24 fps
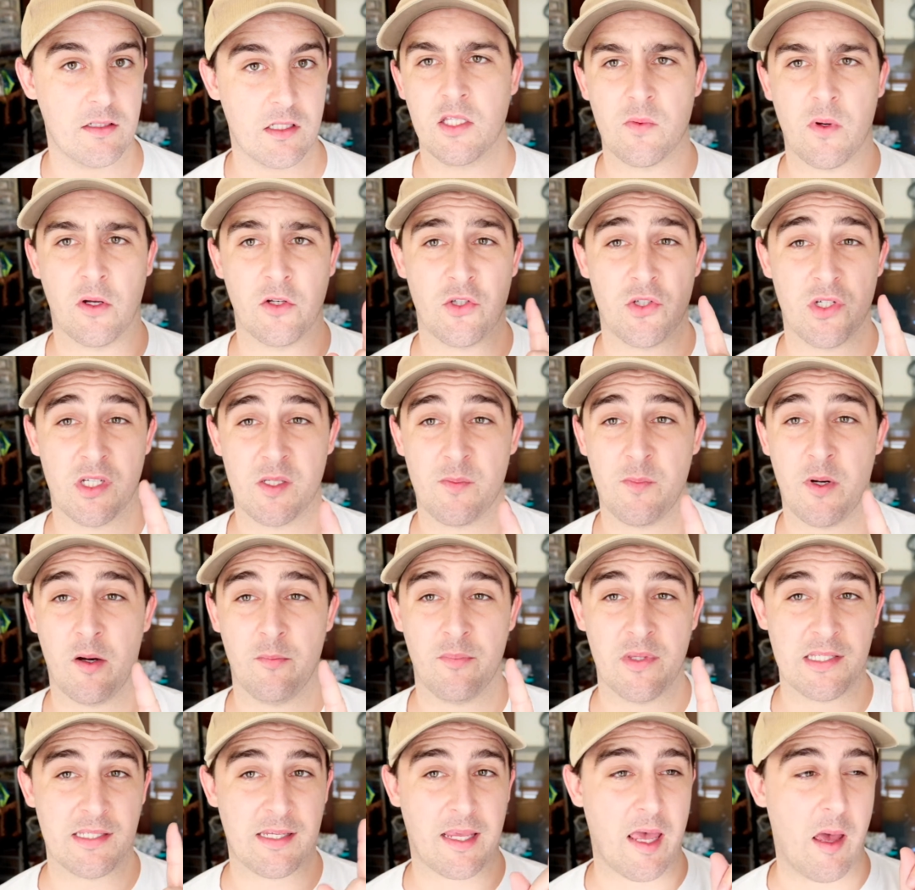So I'll just
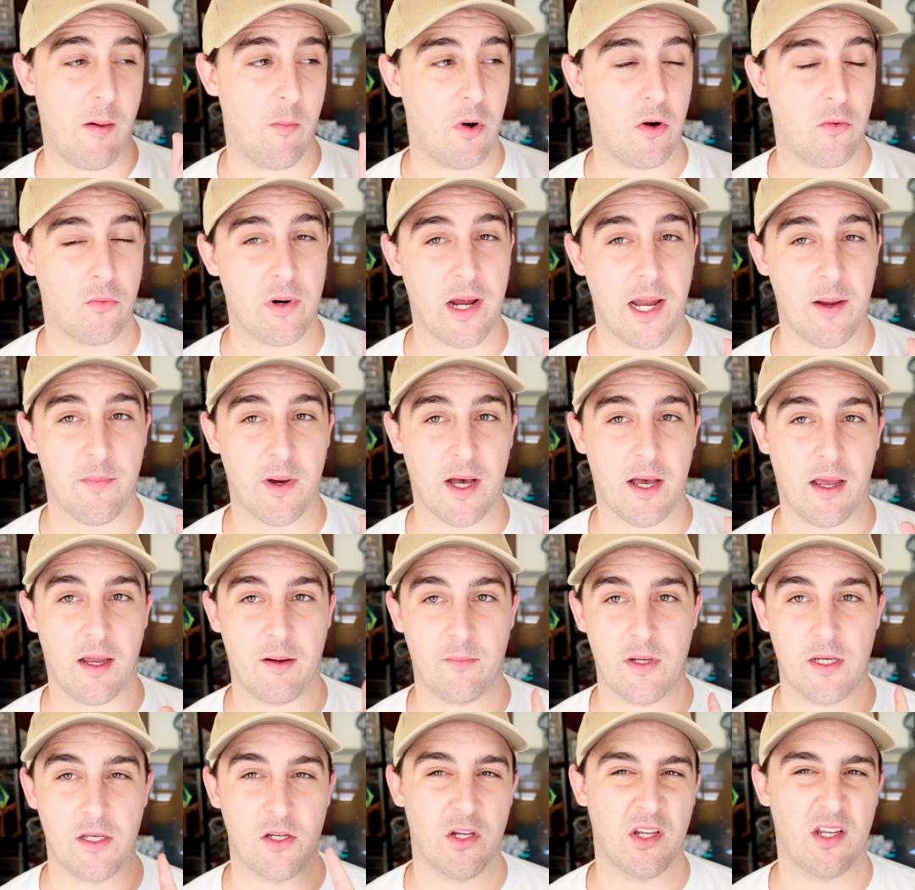pop this camera right
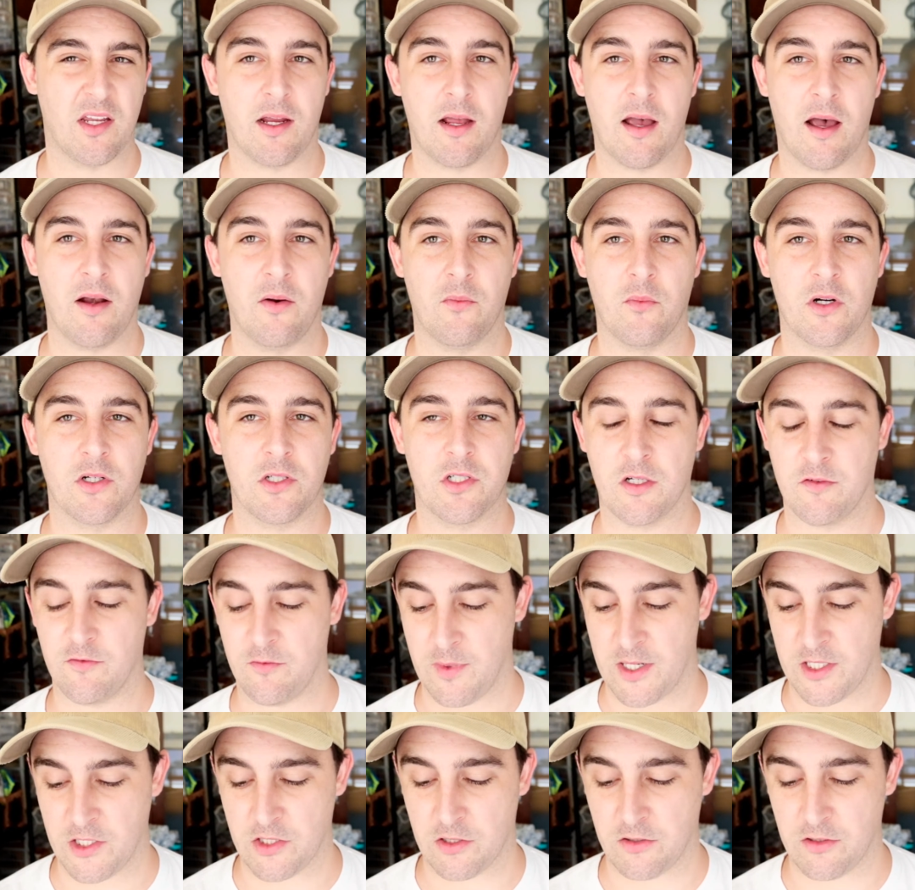behind me and you can kind of watch over
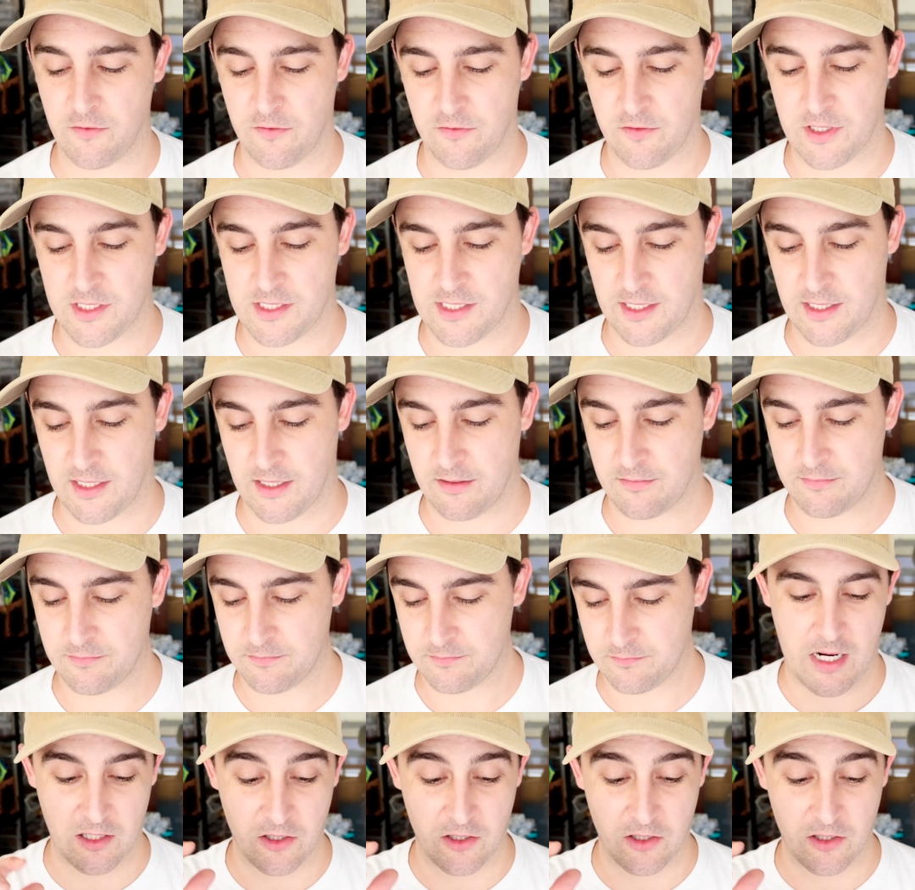my shoulder for a second.